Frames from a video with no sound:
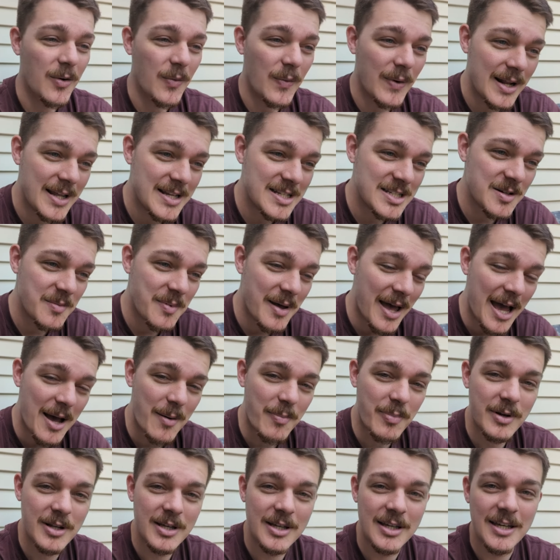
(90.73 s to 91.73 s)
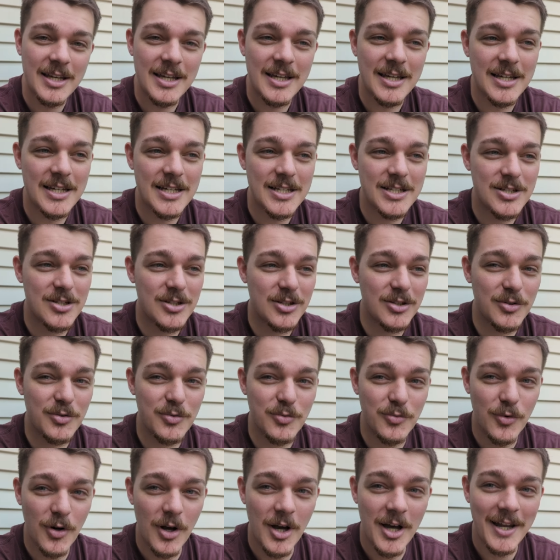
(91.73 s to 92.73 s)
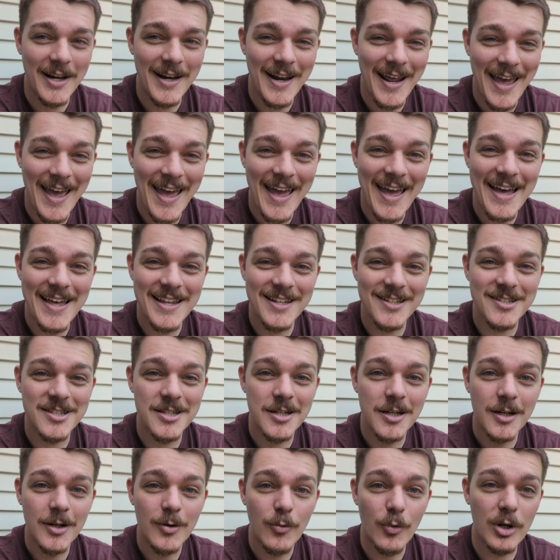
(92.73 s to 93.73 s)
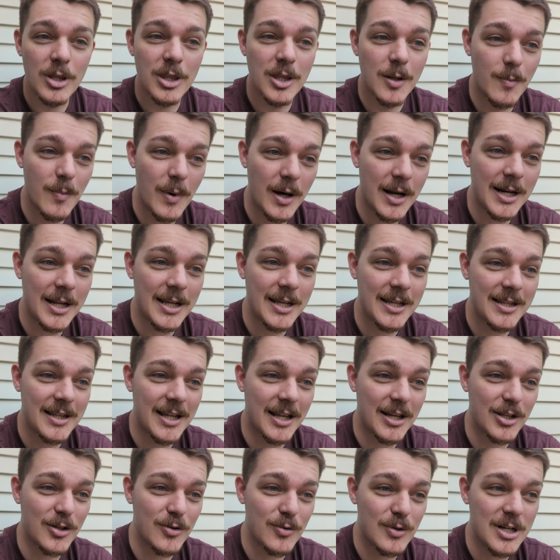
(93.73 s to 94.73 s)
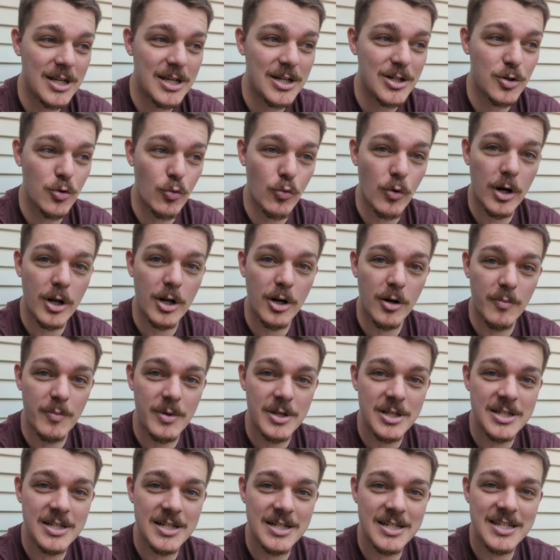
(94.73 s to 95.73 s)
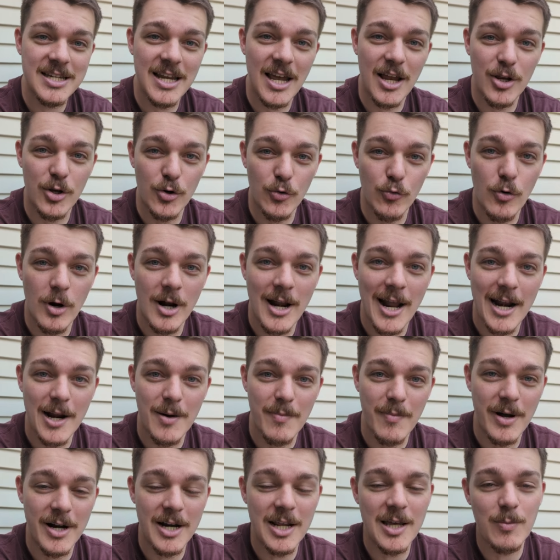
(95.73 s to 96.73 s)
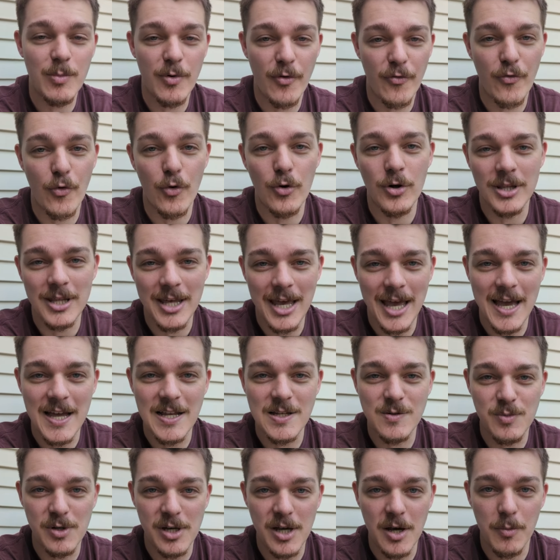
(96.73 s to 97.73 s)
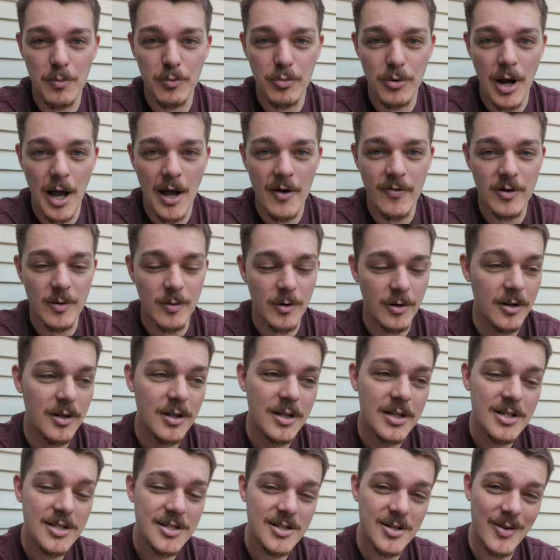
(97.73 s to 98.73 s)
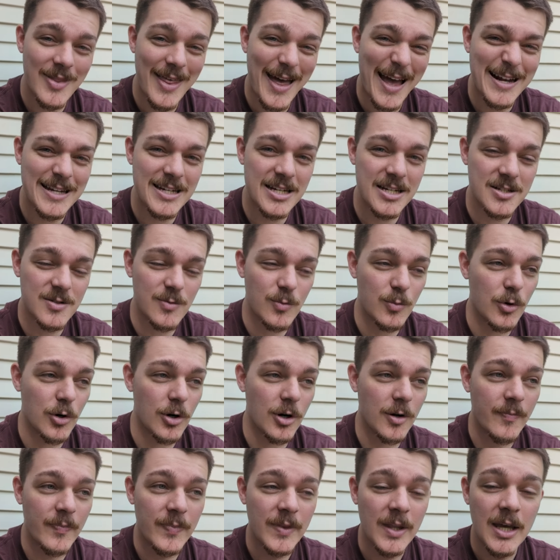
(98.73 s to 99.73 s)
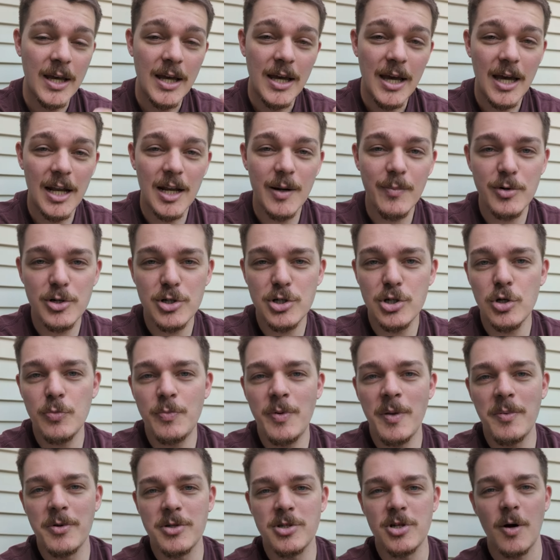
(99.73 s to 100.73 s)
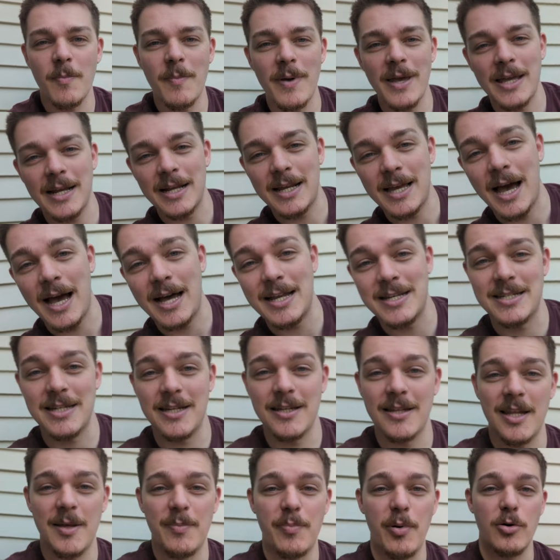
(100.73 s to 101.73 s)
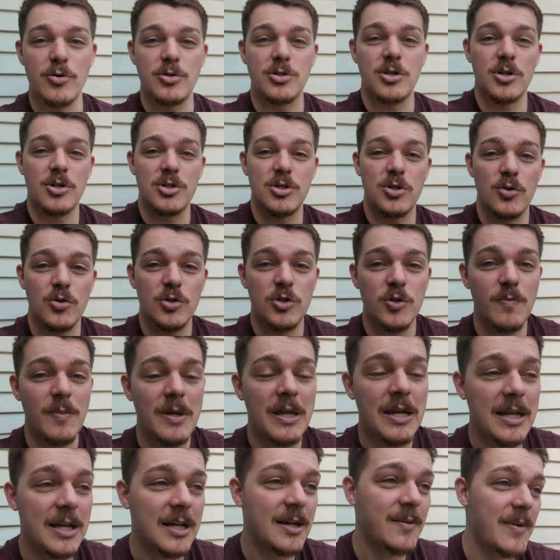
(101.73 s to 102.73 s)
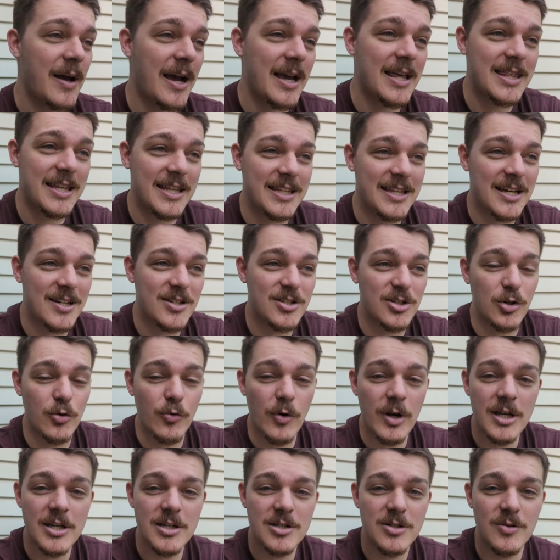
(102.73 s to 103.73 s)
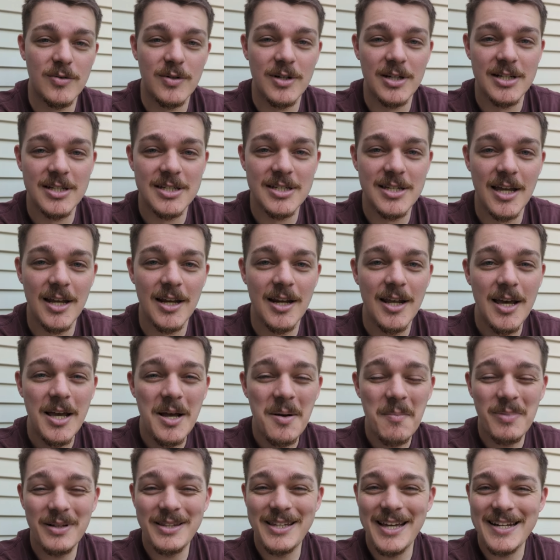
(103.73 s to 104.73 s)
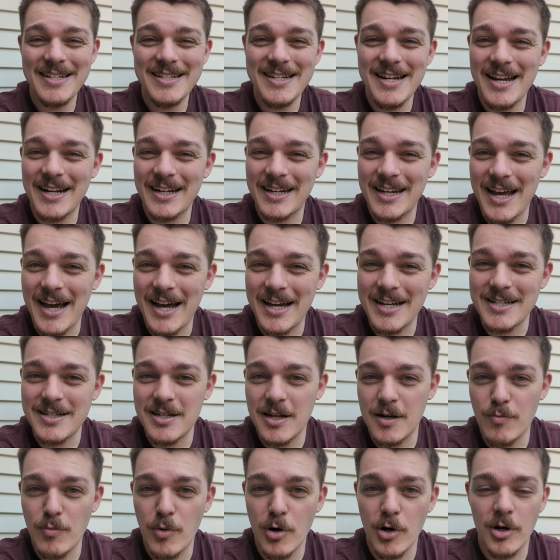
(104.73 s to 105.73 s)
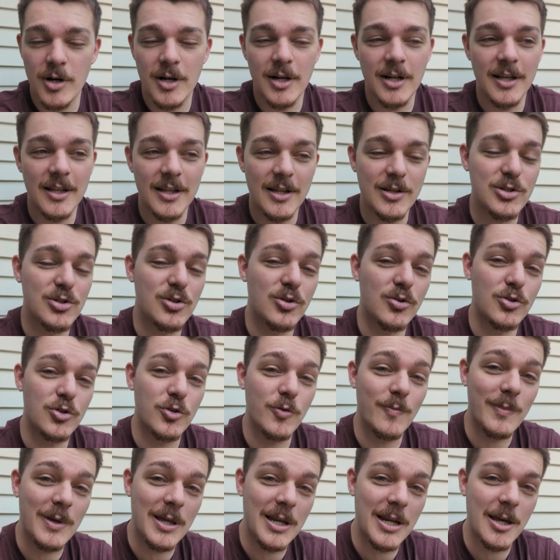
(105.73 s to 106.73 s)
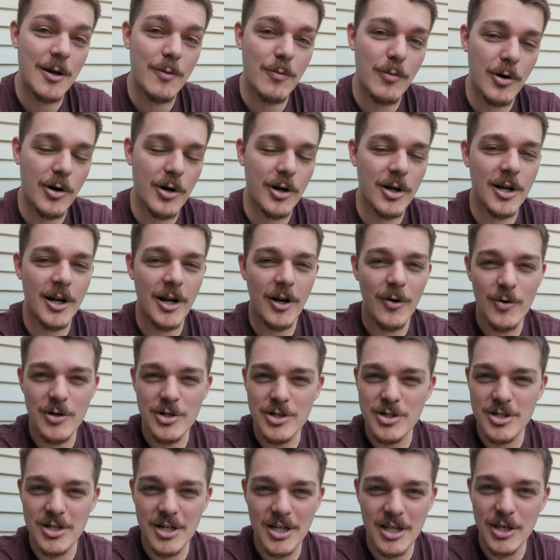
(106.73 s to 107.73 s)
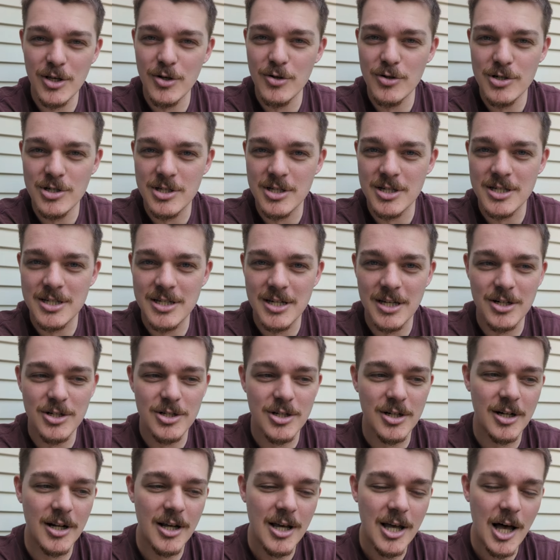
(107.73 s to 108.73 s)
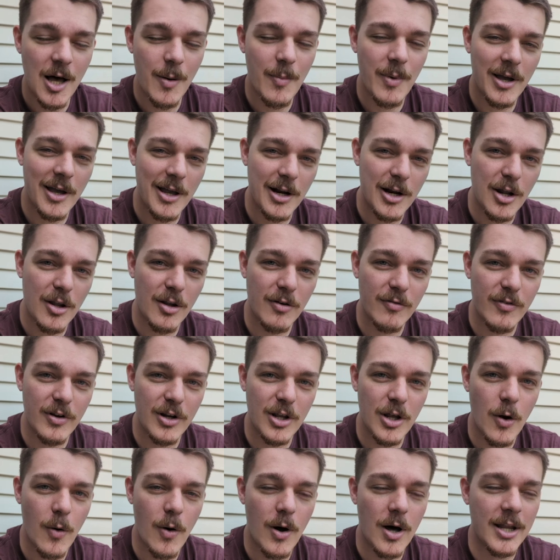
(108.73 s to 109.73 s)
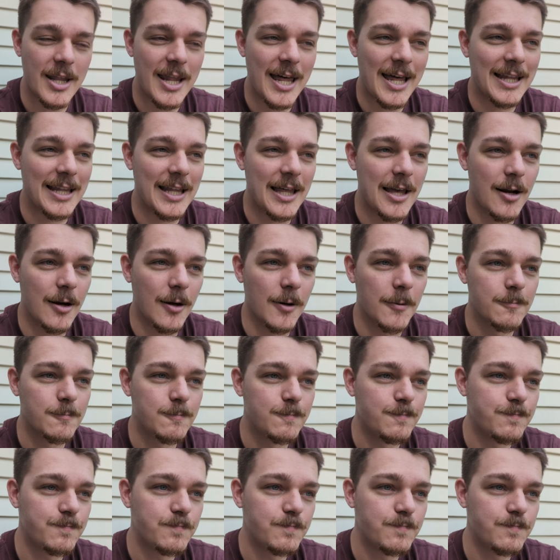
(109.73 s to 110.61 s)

What ends up happening is you run ads with the money that you need to run your business and you run out of money before the ads become profitable. So that doesn't work. And number two, people start making content. They post on social media. I think that's great to an extent, but that's not content marketing. That's social media marketing, which is a huge distinction. I'll make another video on that later.